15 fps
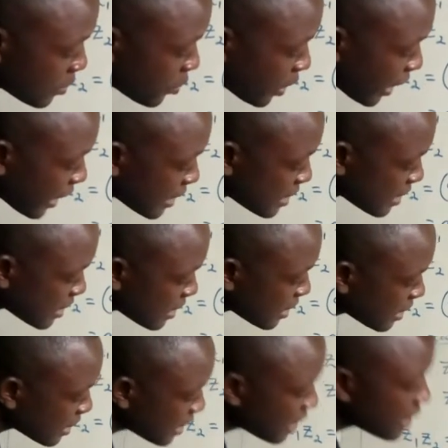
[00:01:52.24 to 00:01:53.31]
plus,
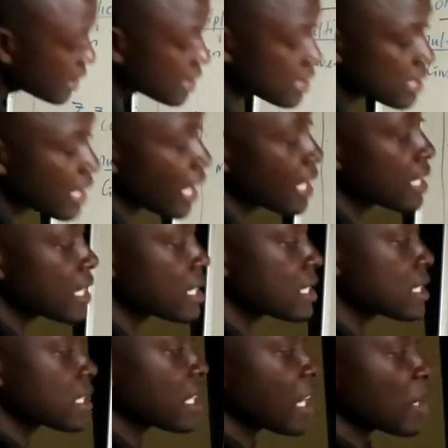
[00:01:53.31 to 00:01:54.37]
then this
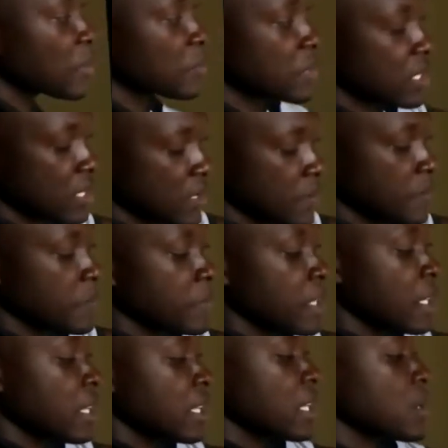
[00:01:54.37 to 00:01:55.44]
identity comes
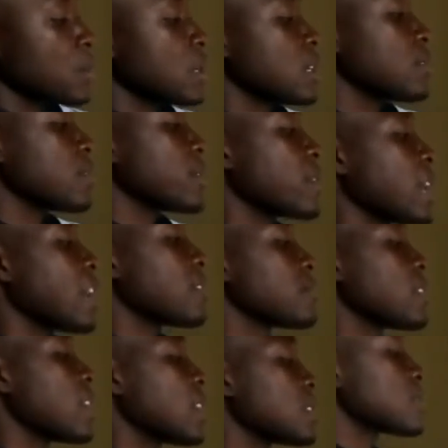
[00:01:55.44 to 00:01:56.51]
that whenever we
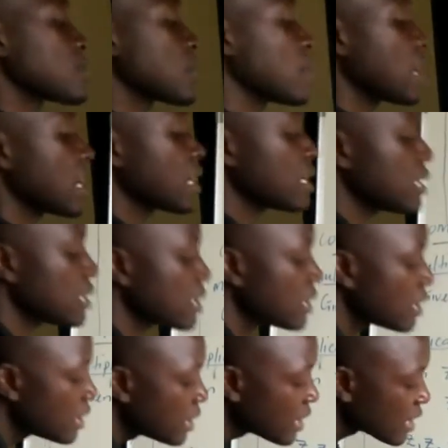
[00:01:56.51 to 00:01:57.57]
have I squared,
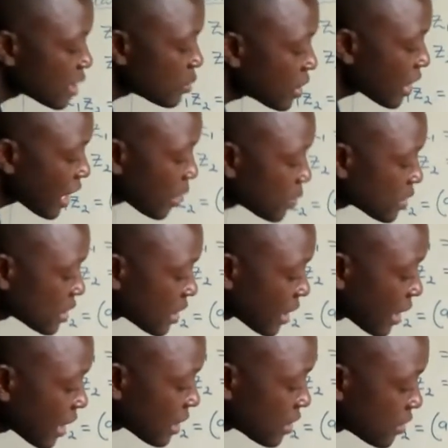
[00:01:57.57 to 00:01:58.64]
it becomes
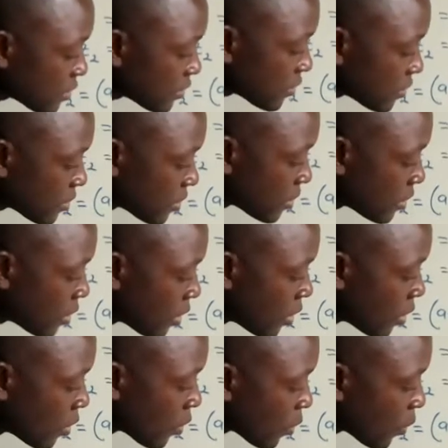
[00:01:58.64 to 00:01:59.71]

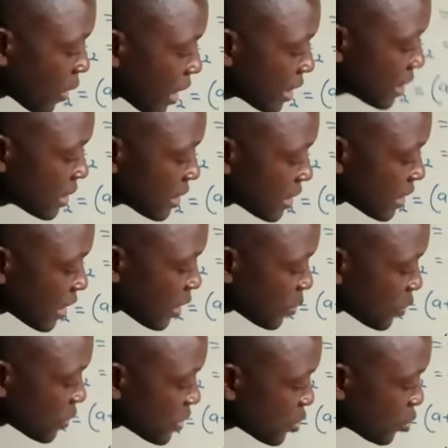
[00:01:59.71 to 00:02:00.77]
-1
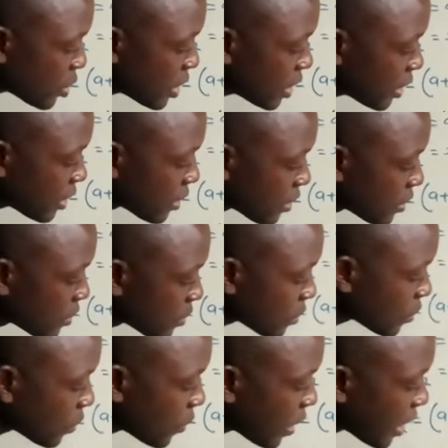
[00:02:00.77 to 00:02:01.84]
times
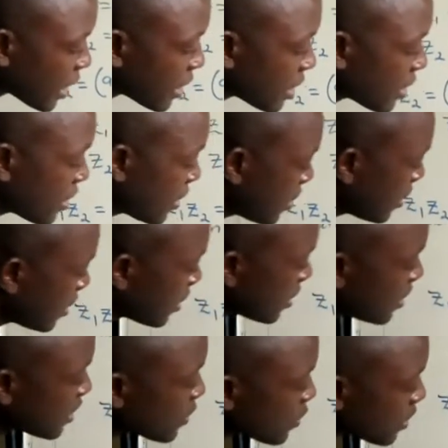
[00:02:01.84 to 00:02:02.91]
by.
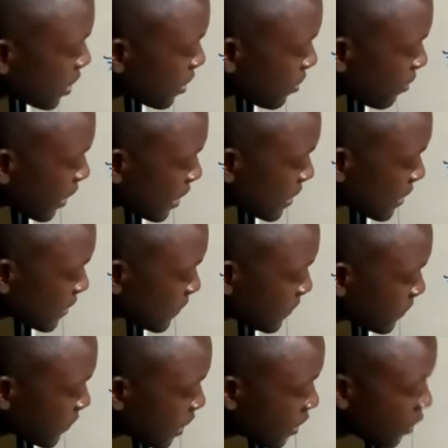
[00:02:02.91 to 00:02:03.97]
This will give us,
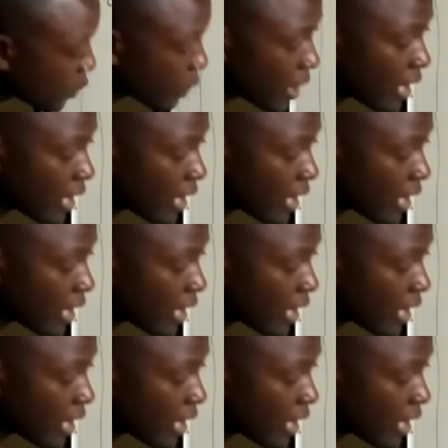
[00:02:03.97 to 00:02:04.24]
we